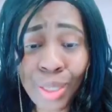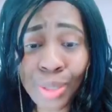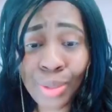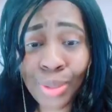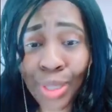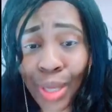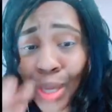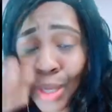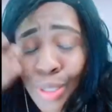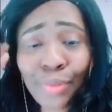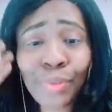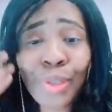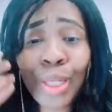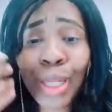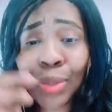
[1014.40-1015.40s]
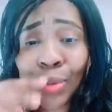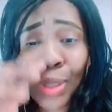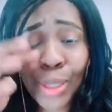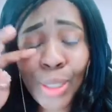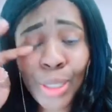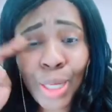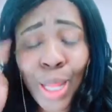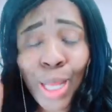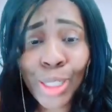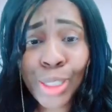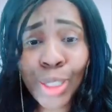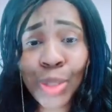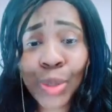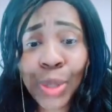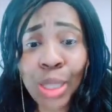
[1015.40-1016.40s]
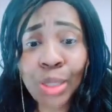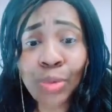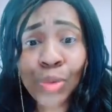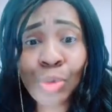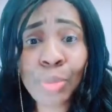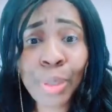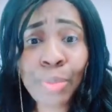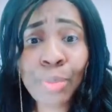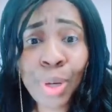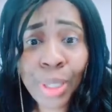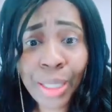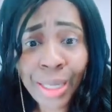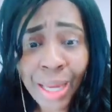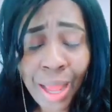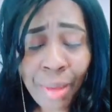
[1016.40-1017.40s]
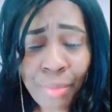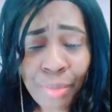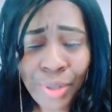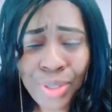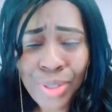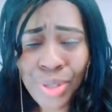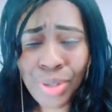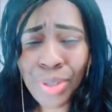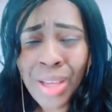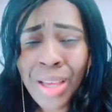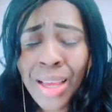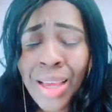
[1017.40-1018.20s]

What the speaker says: today I didn't feel like doing the lashes so that it to be more glamorous, you know.